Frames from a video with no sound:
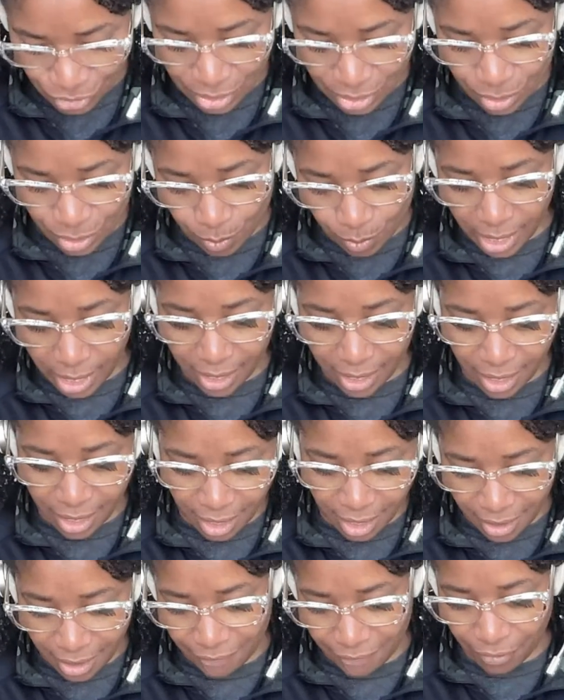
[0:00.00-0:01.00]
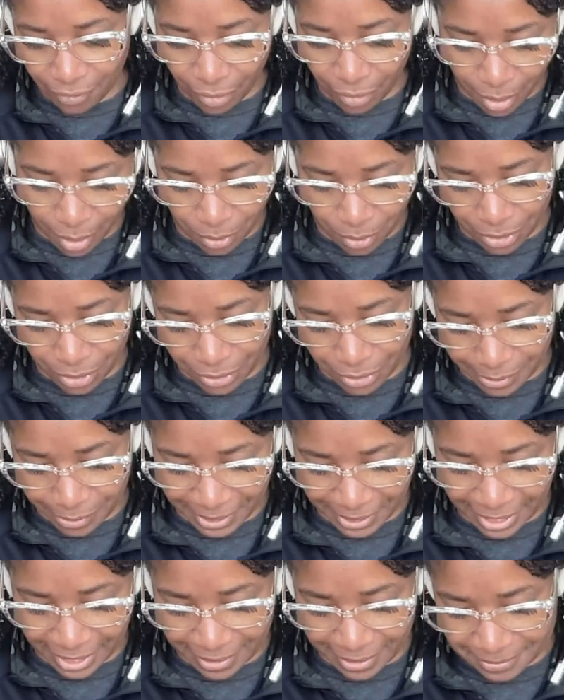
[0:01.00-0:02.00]
She's whatever I want her to
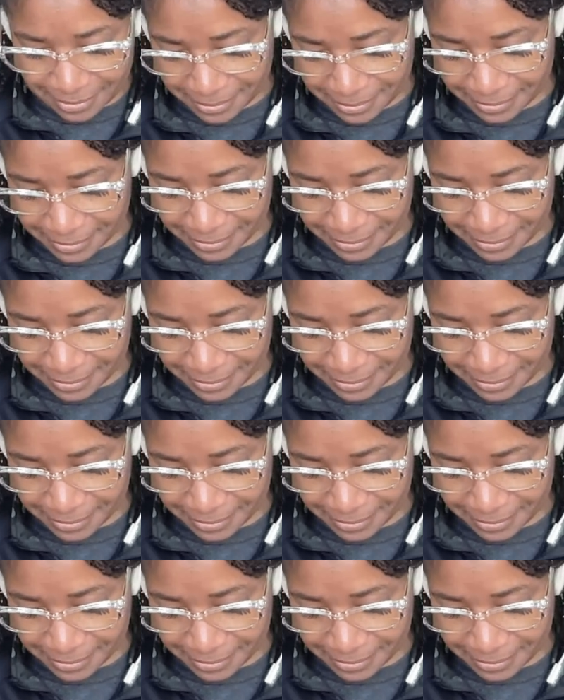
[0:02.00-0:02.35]
be.